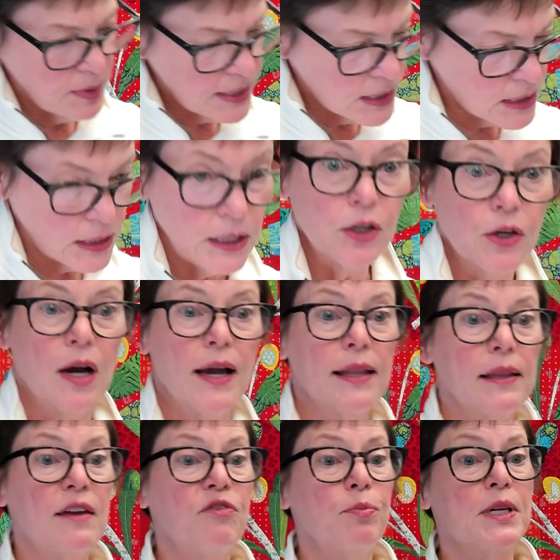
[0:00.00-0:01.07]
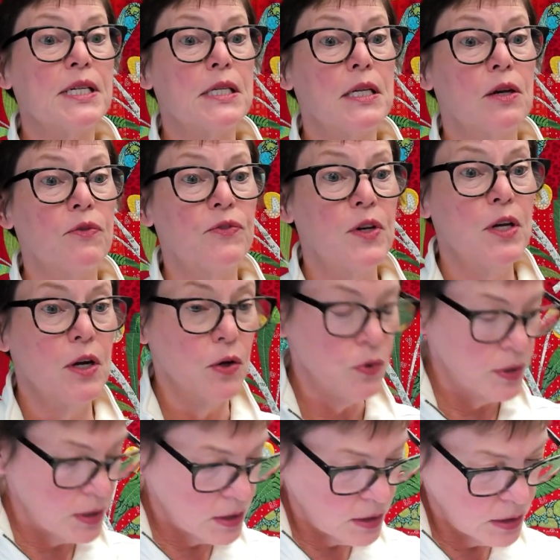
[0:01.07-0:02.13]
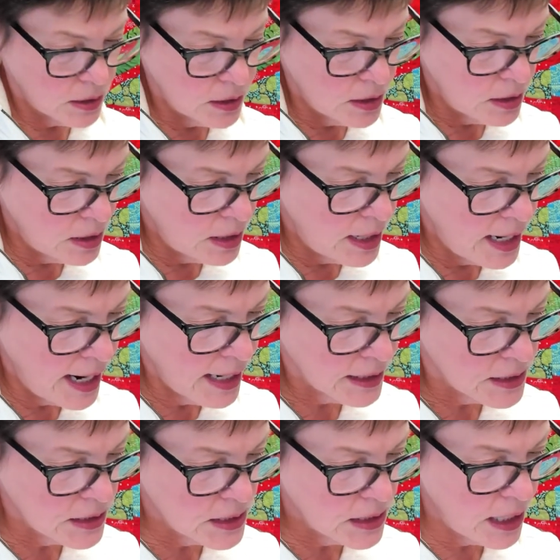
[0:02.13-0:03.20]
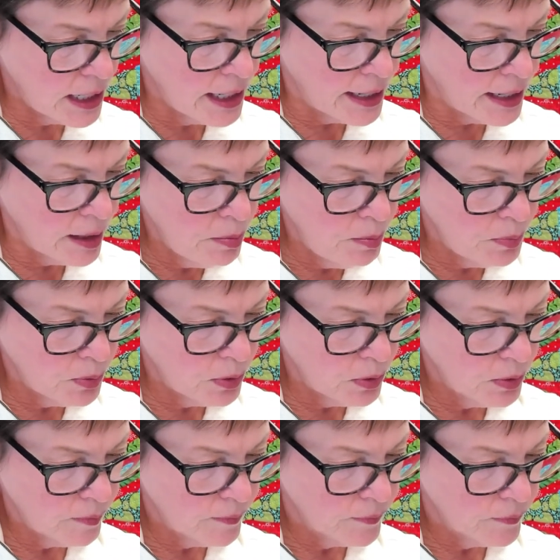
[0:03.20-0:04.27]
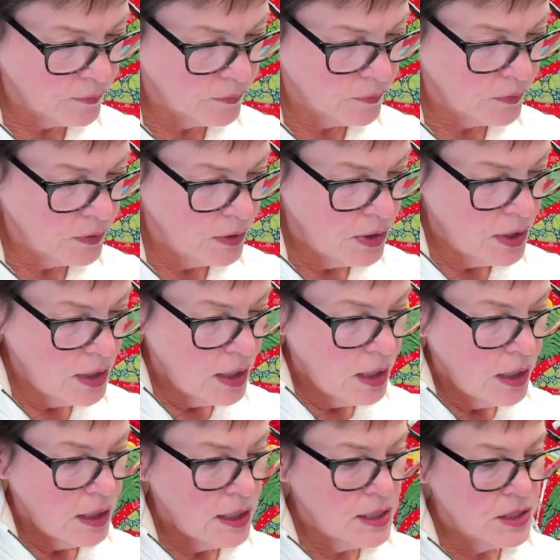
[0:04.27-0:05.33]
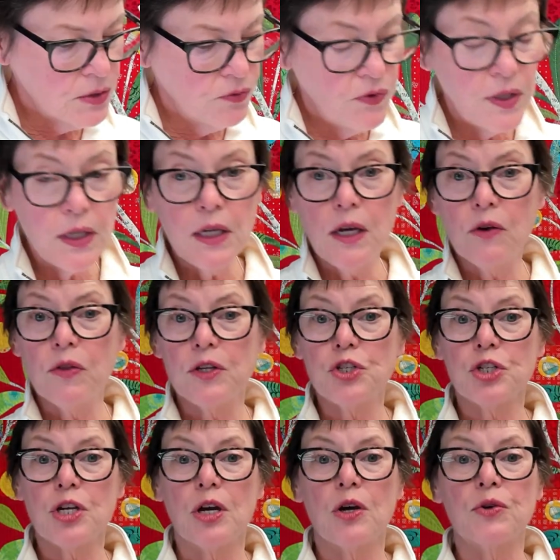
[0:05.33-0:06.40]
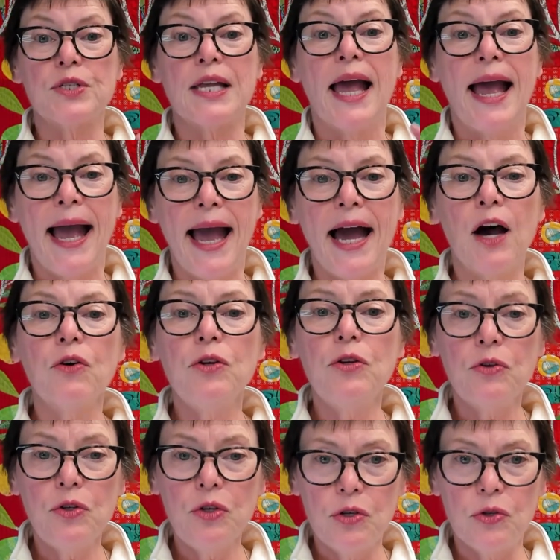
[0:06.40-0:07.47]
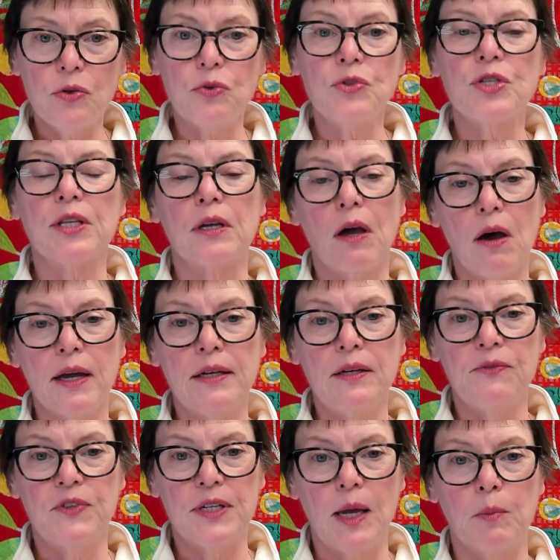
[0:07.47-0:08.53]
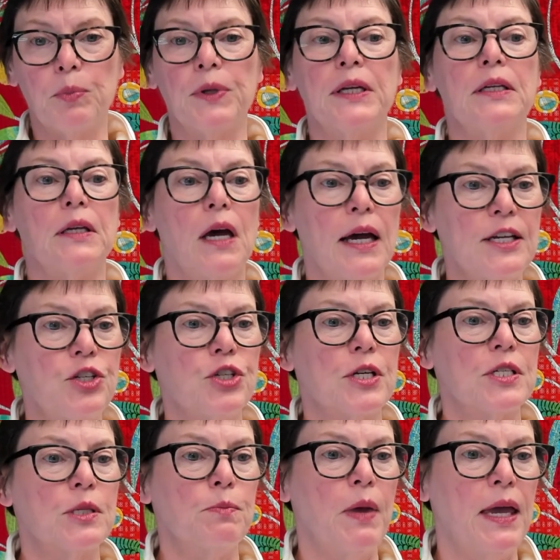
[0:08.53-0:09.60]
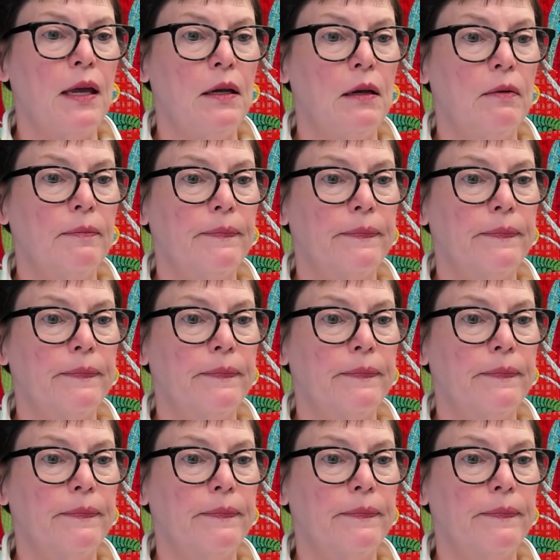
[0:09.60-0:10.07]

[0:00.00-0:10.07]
let me see here. I left myself notes. Next up is a video that shows how you use the kind of template I just made.